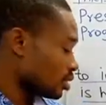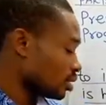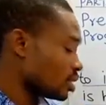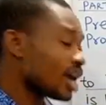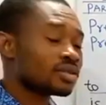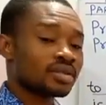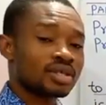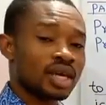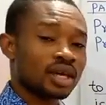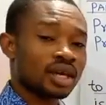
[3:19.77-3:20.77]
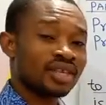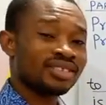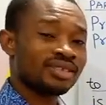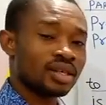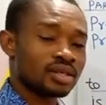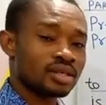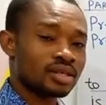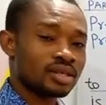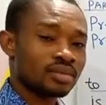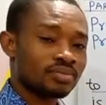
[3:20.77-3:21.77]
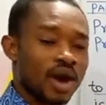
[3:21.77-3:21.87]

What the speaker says: it has to take this